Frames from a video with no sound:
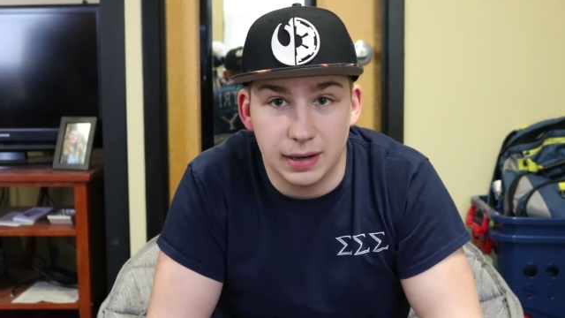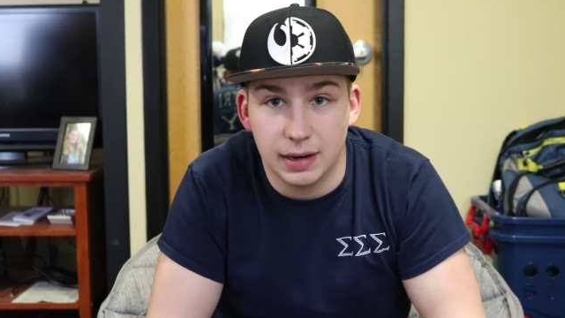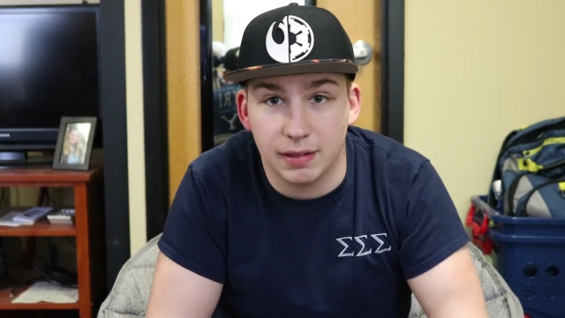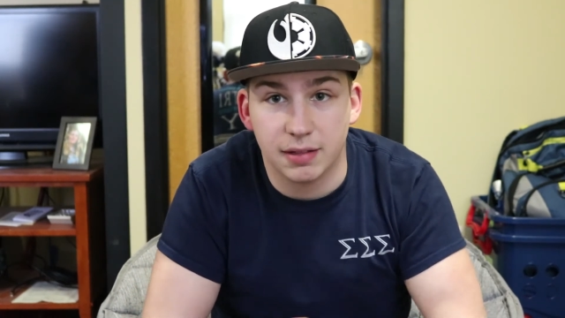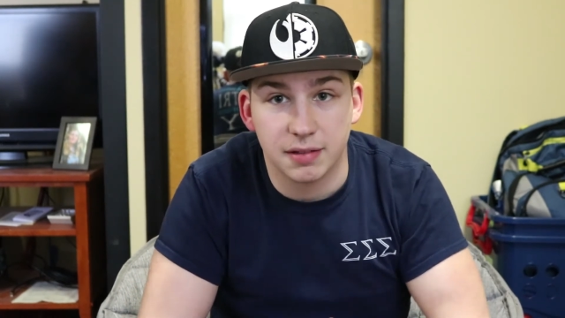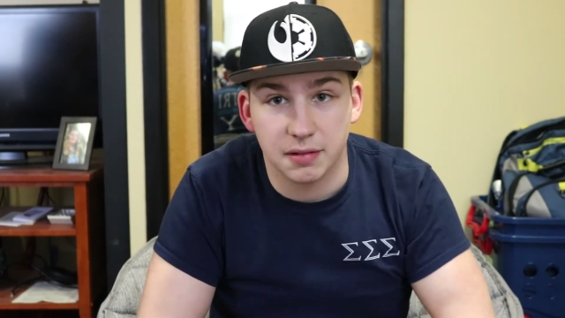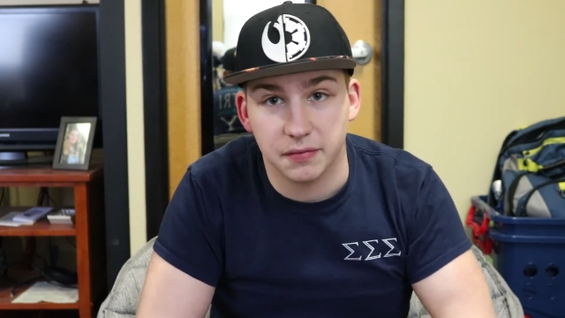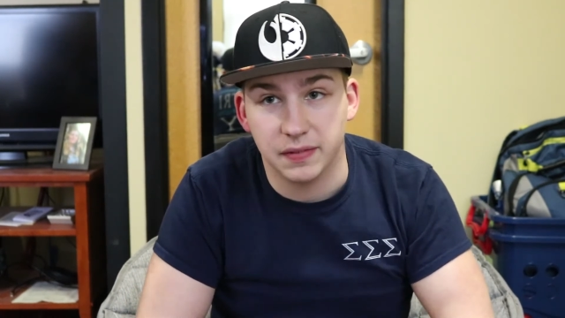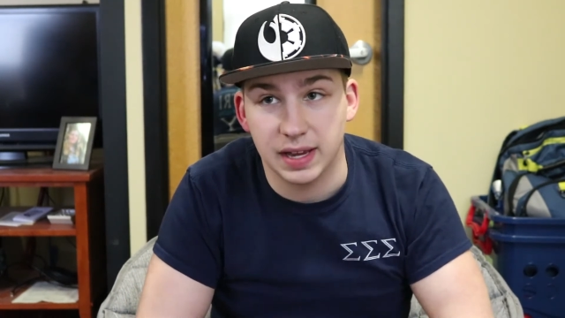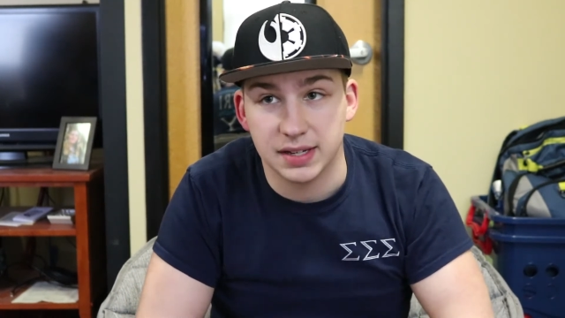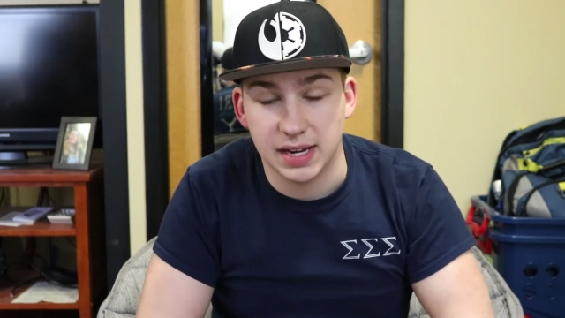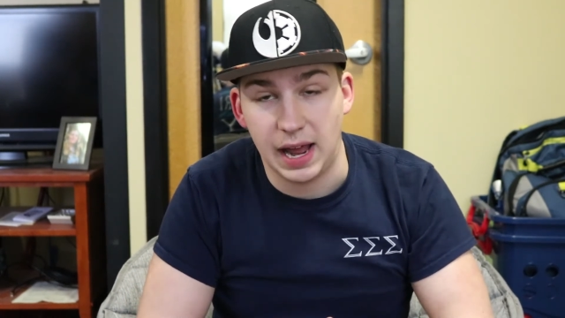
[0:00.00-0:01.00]
It's
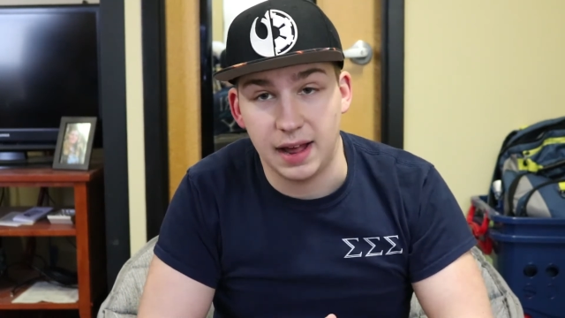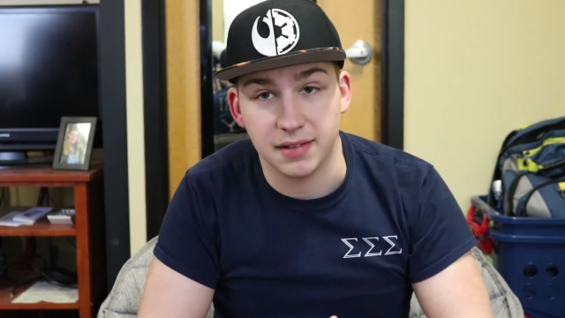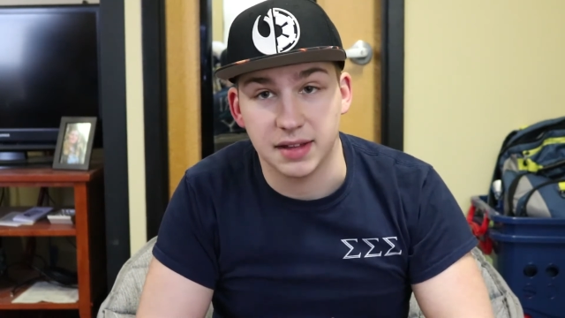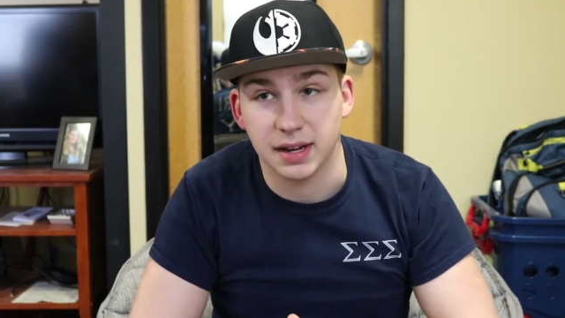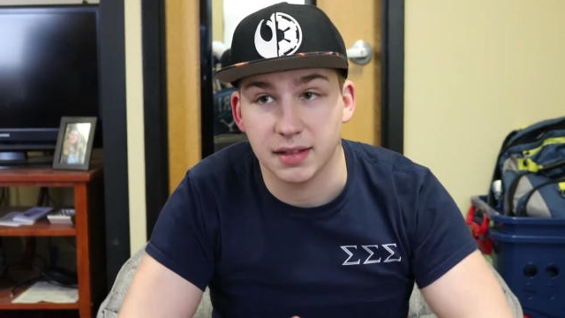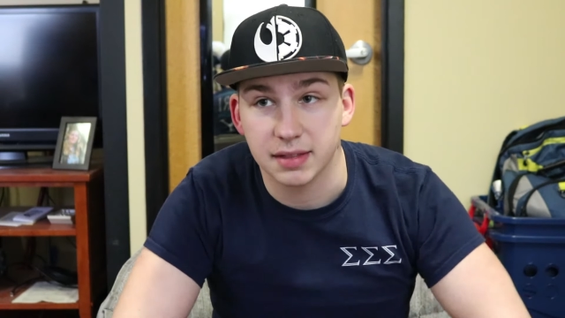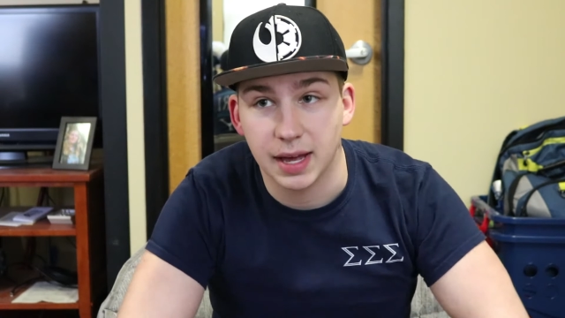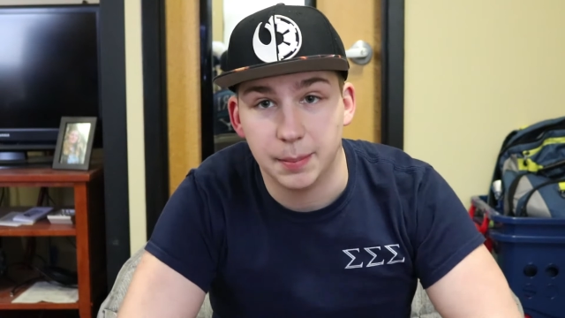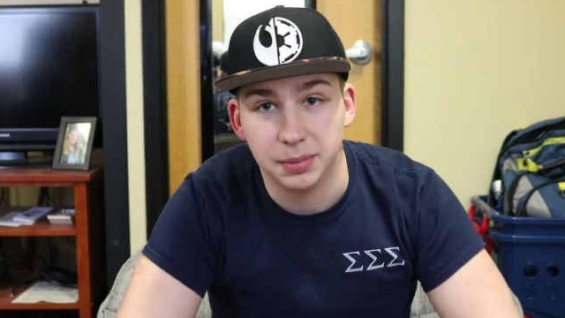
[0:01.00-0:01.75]
fantastic. It's got